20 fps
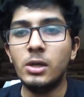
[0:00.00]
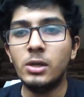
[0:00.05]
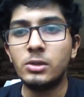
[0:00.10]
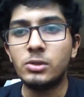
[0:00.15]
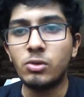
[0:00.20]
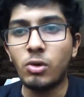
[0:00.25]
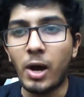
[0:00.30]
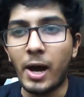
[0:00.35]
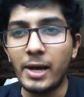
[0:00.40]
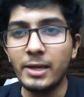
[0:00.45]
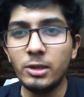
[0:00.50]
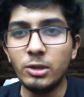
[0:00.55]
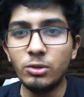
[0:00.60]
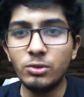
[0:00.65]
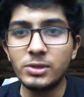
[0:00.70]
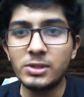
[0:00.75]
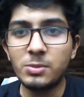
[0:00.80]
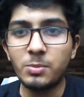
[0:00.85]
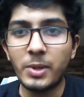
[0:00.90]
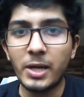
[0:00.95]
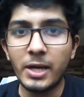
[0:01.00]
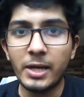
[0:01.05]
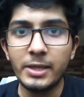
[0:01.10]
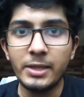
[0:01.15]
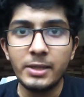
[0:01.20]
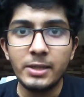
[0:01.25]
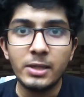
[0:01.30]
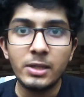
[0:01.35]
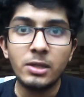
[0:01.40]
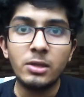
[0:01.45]
So I used
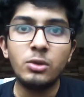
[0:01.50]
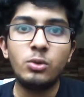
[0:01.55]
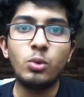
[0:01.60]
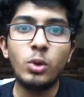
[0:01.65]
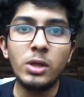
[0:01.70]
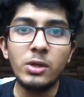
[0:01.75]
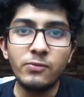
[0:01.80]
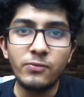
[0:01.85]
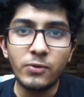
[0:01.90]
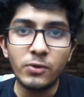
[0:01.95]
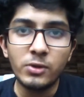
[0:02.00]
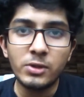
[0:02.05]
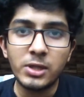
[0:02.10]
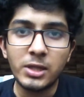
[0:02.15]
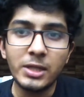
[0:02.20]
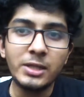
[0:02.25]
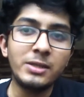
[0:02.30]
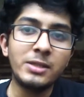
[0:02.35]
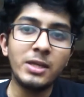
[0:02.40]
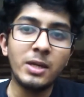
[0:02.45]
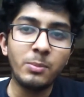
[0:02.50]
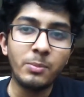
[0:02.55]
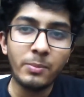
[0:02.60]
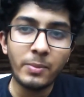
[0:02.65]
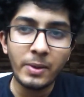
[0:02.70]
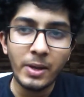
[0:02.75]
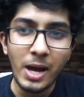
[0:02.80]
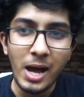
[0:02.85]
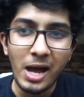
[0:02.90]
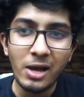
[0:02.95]
my 12 volt
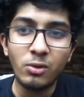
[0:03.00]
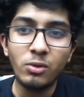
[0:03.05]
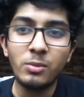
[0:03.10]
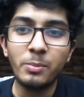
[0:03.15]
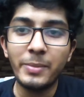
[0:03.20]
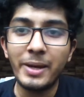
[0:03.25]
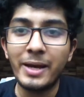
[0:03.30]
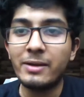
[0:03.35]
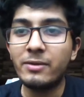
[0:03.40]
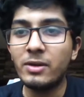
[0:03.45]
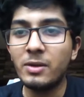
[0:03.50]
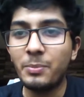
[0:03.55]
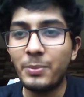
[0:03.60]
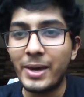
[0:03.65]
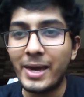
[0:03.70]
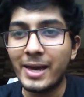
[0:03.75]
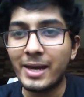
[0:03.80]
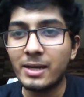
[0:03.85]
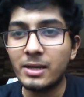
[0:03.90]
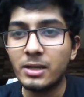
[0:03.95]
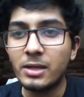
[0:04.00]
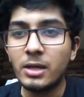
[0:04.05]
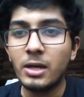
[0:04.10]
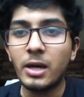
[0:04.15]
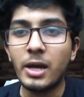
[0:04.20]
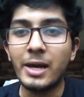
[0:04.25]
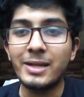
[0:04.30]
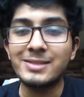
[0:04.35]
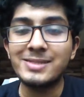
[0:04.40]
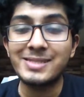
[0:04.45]
lithium ion battery pack
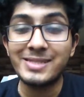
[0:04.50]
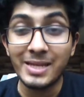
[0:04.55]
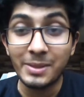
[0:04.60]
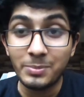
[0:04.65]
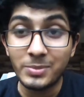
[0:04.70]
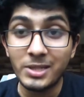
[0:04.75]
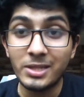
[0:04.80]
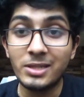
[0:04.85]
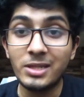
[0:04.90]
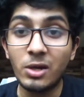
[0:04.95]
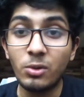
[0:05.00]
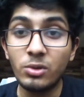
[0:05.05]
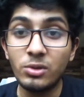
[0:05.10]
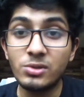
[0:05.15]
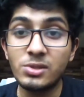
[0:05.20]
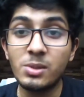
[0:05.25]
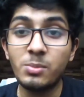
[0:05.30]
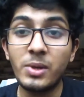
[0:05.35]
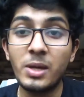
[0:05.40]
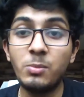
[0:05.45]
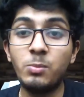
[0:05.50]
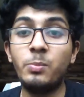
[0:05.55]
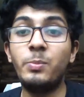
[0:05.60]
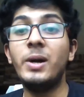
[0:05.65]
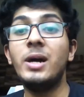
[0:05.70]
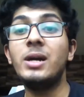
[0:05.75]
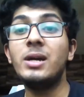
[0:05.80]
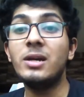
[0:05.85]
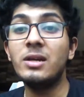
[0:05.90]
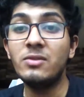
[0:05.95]
and stepped it down using my
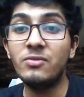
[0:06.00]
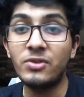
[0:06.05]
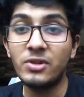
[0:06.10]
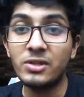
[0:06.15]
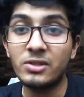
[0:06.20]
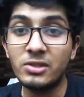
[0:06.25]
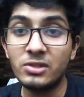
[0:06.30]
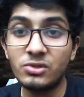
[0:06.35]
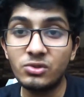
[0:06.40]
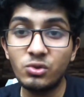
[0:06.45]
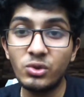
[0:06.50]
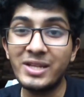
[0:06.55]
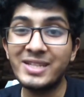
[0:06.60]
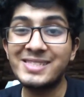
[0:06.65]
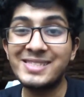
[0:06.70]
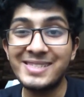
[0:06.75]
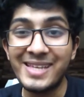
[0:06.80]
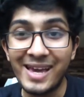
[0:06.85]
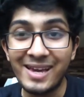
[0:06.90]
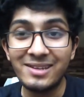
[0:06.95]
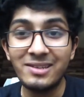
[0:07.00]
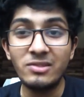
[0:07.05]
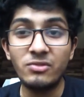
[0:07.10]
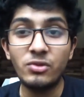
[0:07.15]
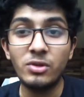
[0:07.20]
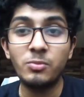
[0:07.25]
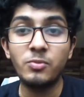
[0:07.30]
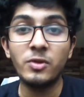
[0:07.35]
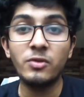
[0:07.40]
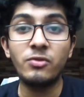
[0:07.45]
buck converter to exactly
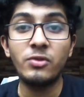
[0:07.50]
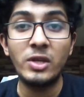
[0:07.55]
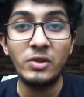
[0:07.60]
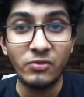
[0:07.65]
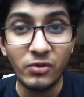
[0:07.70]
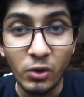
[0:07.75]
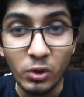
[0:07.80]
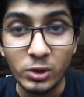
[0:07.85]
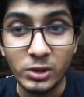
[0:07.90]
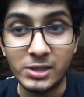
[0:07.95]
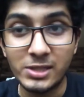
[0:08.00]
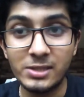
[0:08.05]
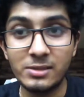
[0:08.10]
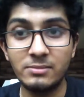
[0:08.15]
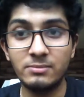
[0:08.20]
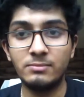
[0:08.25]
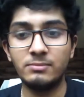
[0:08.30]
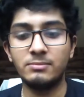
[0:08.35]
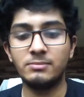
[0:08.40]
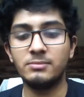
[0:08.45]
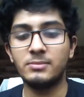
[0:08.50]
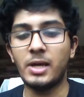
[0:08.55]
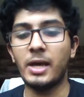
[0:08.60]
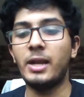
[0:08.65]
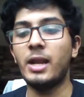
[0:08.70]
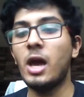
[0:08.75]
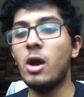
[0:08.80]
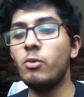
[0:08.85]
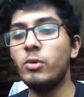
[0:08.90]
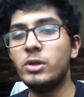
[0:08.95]
3.3 volts,
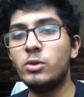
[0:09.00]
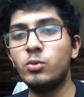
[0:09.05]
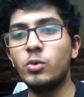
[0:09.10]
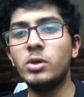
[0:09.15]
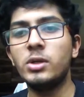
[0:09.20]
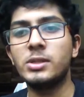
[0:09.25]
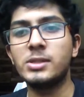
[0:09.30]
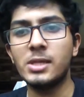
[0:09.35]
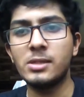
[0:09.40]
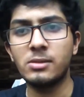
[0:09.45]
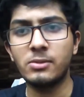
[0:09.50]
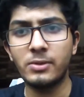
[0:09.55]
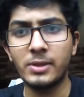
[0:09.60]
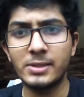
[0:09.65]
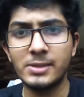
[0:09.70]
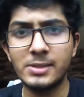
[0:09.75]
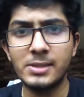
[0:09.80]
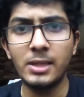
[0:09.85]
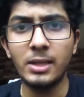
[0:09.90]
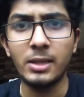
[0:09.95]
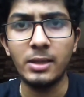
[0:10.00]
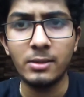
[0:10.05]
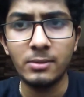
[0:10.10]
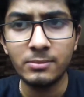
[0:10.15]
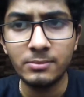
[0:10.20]
and now it works, as you can see.